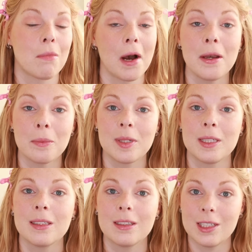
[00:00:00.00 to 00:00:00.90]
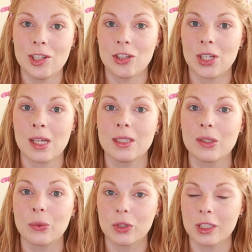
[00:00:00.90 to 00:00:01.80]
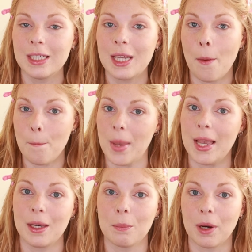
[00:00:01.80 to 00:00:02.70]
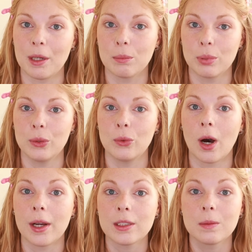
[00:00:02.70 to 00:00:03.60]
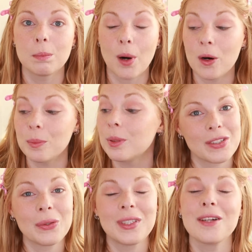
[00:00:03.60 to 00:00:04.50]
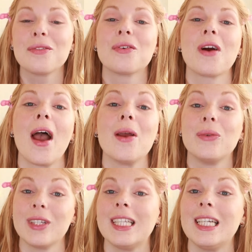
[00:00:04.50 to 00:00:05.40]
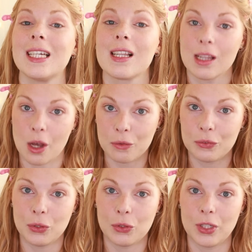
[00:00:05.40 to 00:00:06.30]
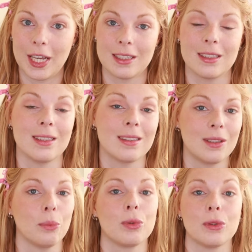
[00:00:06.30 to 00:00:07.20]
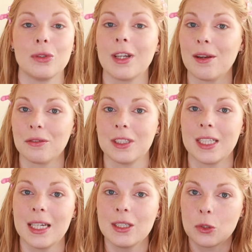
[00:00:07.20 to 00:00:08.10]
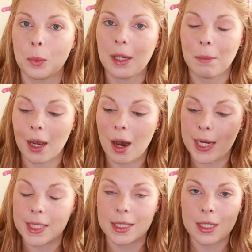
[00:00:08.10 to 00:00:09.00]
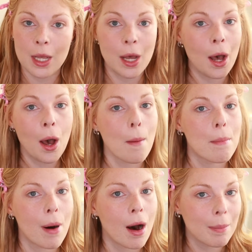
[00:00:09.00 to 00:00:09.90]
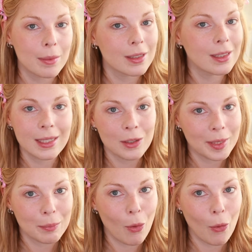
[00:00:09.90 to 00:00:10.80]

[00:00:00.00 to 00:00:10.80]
my opinion, these shades really make my blue eyes pop. So therefore, I really love to create this simple look every day to make my eyes pop a little bit